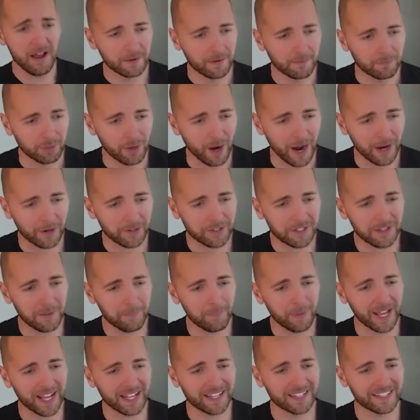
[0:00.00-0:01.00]
Prior to the
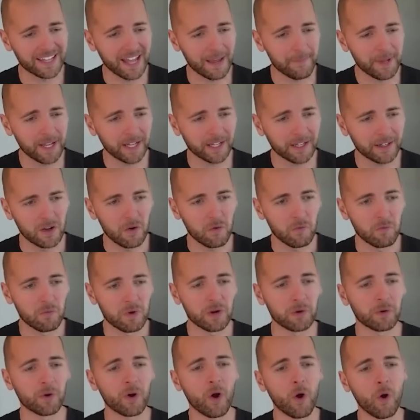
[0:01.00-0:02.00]
pandemic,
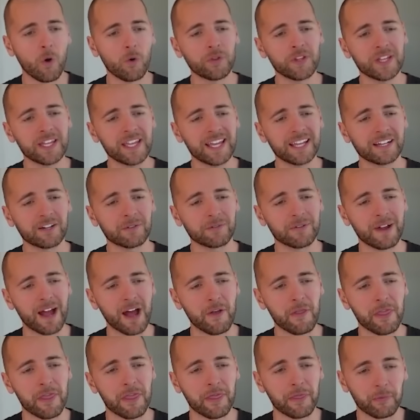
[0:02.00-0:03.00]
we were only at
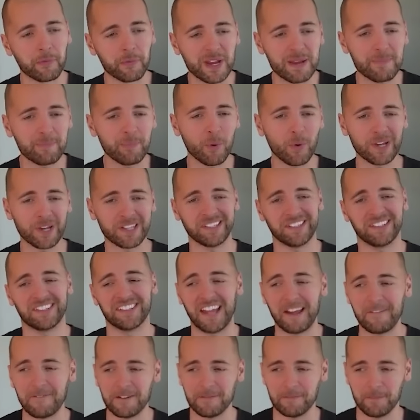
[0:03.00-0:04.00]
around
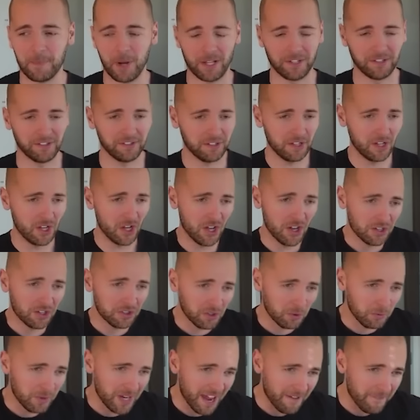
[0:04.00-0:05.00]
3.7 months.
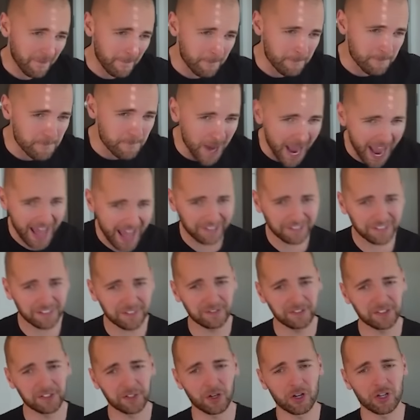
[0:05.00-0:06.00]
So we have a
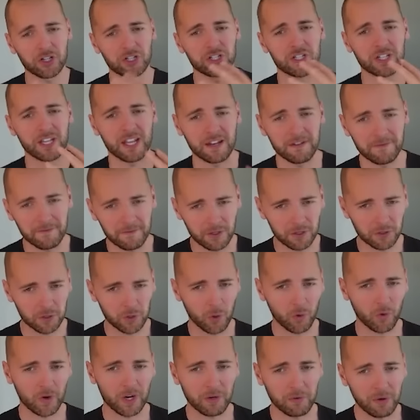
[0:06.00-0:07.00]
massive surge in
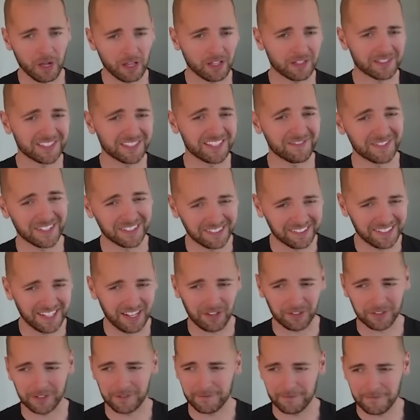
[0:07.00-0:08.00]
inventory relative to
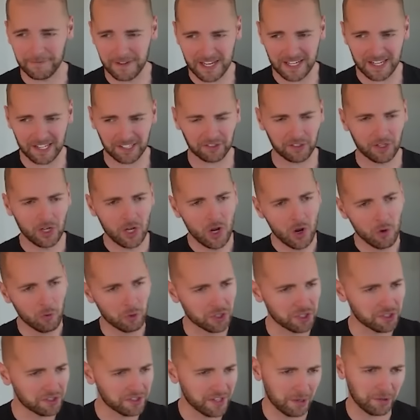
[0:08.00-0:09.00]
sales in Phoenix,
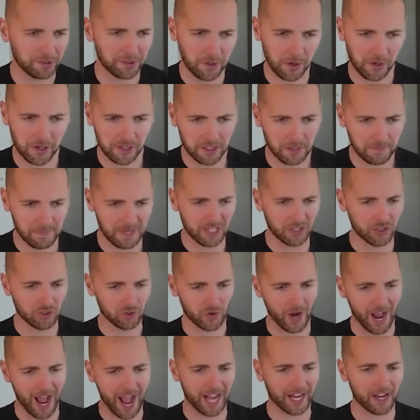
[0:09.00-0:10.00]
which is now starting to be a
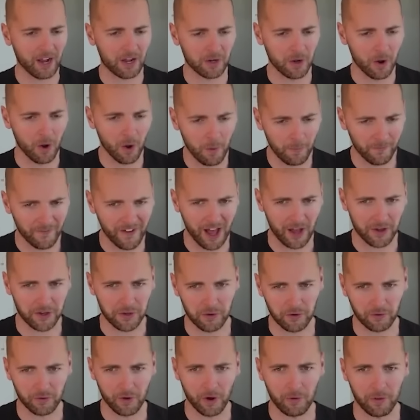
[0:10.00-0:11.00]
drag on home
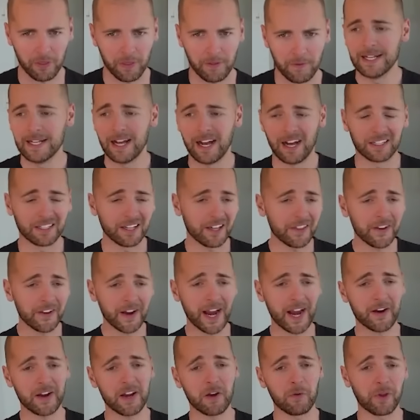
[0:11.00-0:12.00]
value growth. Another
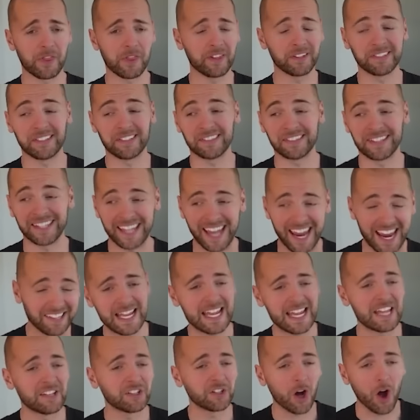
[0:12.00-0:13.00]
area where this is the
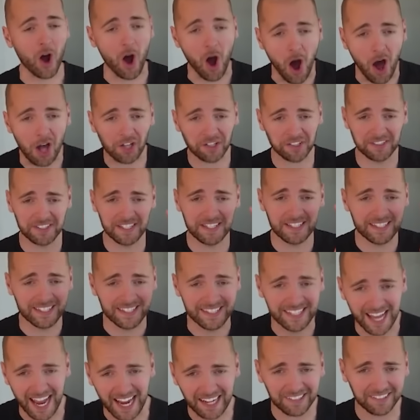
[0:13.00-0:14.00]
case is Austin,
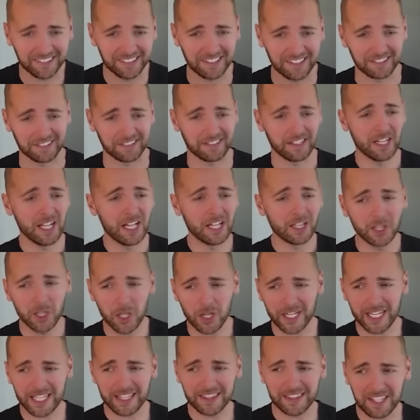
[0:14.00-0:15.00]
Texas.
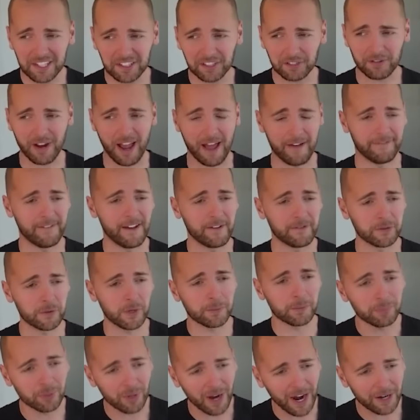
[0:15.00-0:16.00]
Look at this graph,
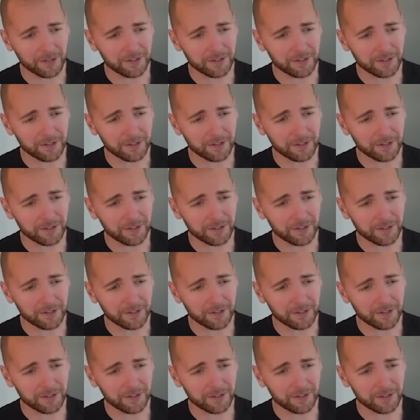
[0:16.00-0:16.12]
everyone. Prior to